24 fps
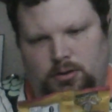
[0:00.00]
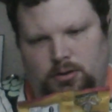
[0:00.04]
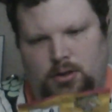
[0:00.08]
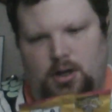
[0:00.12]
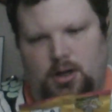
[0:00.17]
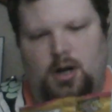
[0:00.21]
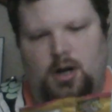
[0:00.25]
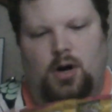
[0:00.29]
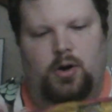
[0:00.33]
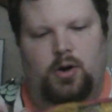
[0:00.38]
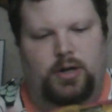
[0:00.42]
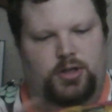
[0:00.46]

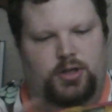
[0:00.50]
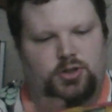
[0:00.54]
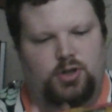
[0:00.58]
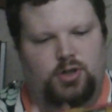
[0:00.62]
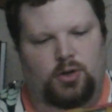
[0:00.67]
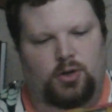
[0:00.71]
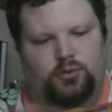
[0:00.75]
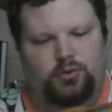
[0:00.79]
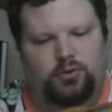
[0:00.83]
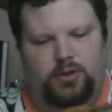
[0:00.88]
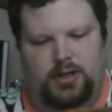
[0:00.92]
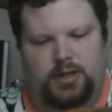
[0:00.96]
Okay, it
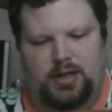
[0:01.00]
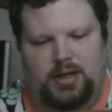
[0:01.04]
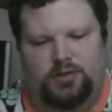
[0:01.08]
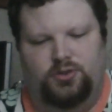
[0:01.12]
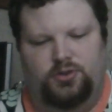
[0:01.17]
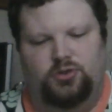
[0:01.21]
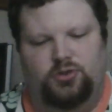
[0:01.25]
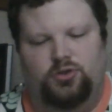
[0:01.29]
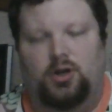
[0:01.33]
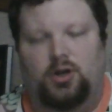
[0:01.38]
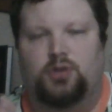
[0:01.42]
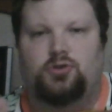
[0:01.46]
shows on the
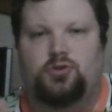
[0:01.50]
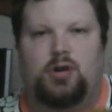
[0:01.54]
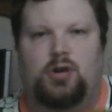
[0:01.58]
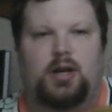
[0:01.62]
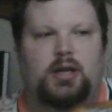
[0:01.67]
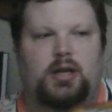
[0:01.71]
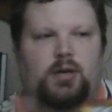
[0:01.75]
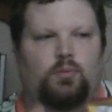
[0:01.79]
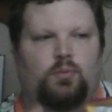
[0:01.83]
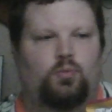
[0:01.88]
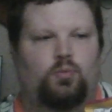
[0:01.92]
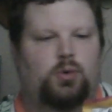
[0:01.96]
outside, so I'll try to
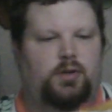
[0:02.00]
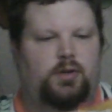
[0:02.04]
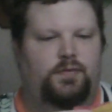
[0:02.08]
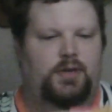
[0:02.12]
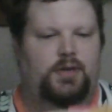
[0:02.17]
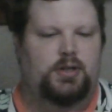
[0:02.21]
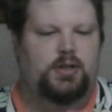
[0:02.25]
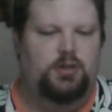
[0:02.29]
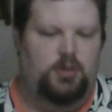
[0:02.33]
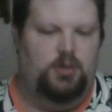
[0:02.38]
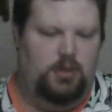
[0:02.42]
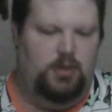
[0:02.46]
get one of
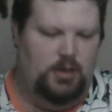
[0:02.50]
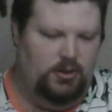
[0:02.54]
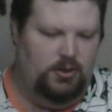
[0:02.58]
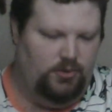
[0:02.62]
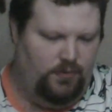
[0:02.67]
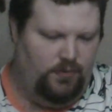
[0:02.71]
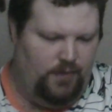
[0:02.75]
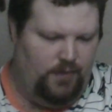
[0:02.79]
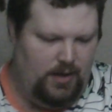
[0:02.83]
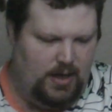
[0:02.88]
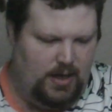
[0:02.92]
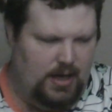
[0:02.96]
each of these
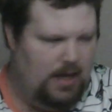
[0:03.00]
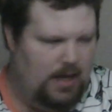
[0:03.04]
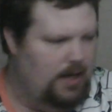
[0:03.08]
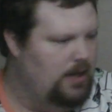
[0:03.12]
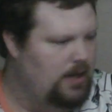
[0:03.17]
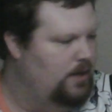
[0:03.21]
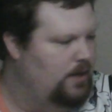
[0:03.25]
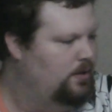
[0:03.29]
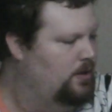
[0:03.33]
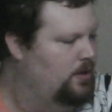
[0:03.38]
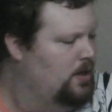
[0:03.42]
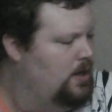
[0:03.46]
if I
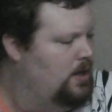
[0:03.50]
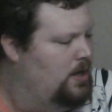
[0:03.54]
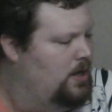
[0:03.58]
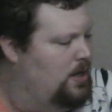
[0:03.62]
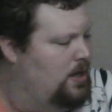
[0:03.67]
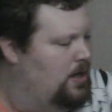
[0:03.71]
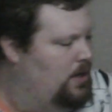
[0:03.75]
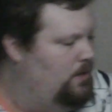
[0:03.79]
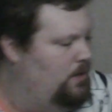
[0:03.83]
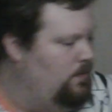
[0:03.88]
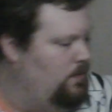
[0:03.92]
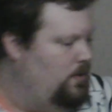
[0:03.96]
can.
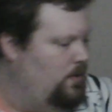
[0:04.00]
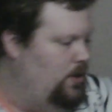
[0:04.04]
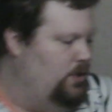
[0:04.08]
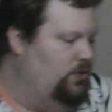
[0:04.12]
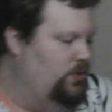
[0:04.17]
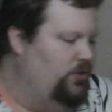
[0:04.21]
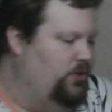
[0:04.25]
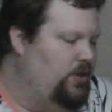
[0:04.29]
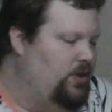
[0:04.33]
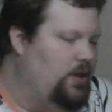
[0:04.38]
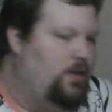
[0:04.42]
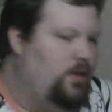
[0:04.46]
You know what?
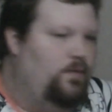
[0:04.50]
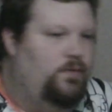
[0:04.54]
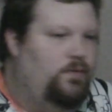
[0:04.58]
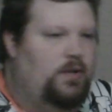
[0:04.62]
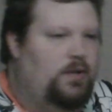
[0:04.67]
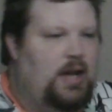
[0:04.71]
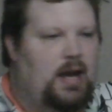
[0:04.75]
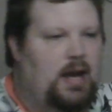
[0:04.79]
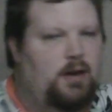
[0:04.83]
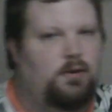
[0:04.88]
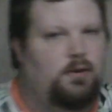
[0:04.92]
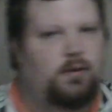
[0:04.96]
Instead of
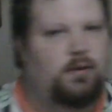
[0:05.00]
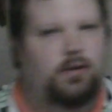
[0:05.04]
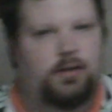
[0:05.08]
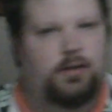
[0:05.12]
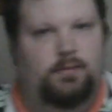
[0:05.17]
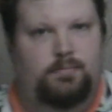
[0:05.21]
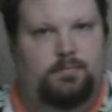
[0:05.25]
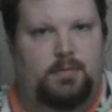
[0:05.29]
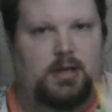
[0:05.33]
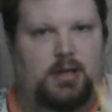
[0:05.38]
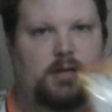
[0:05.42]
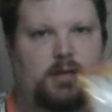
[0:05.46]
tearing it
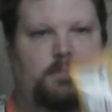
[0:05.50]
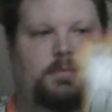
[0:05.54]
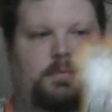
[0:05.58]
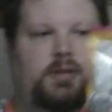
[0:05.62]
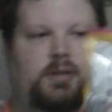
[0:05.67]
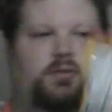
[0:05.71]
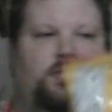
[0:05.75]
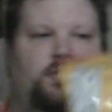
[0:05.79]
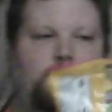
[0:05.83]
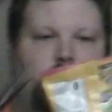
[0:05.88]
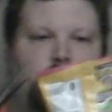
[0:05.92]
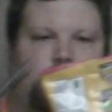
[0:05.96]
and making a
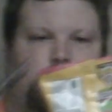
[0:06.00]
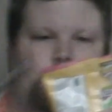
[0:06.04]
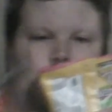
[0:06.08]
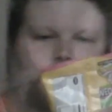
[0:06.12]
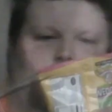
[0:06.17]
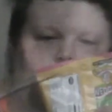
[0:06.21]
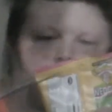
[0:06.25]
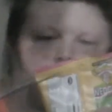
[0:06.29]
mess, I'm just going to cut